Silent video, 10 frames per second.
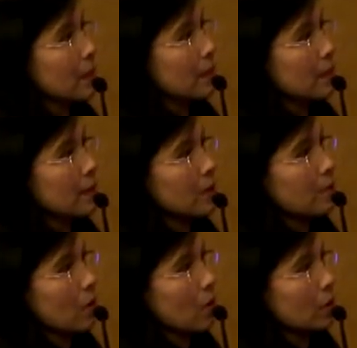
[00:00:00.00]
This
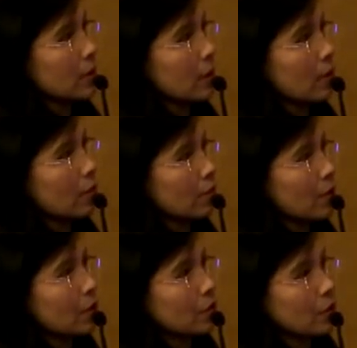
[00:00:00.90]
model
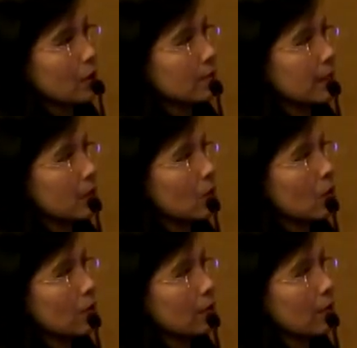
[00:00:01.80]
views treatment
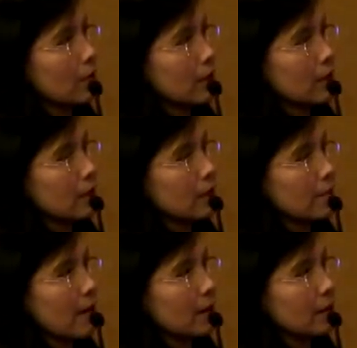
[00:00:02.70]
only within the
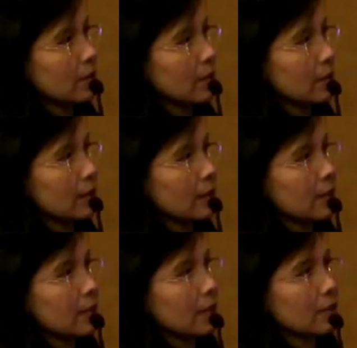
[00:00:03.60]
specialty
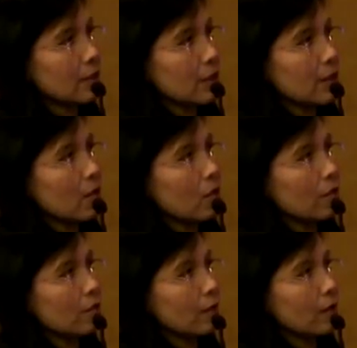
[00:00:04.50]
sector
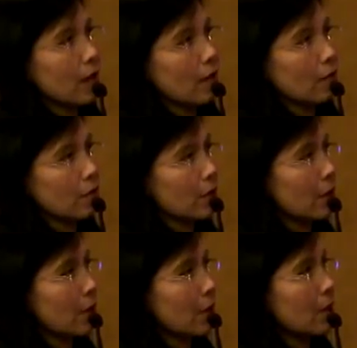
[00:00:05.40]
of the
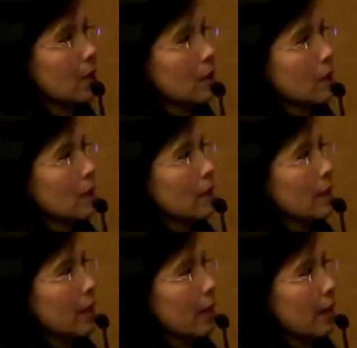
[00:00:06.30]
healthcare,
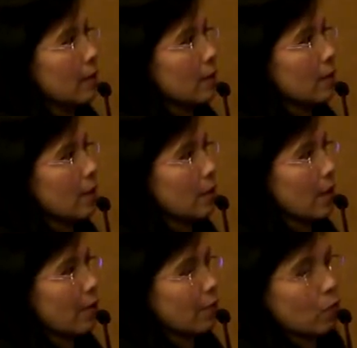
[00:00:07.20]
and
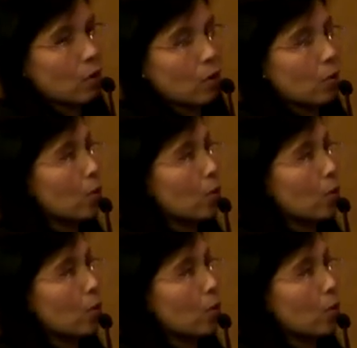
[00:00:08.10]
therefore